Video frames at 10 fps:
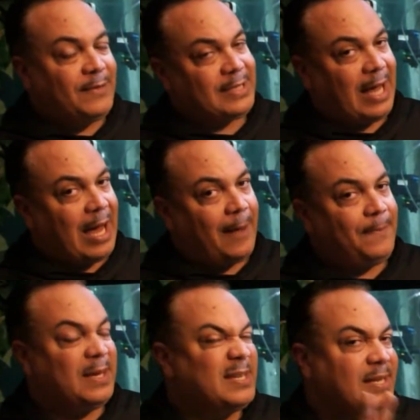as a
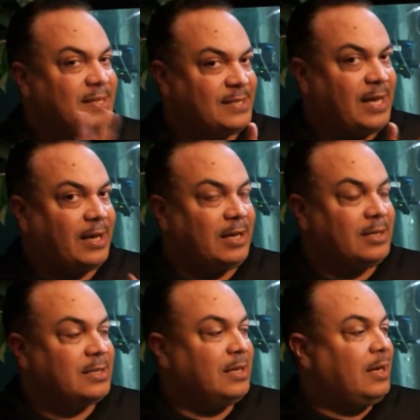hobbyist
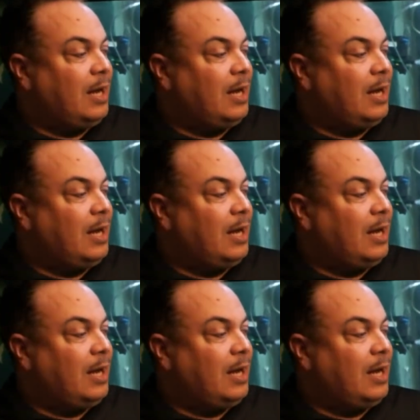second.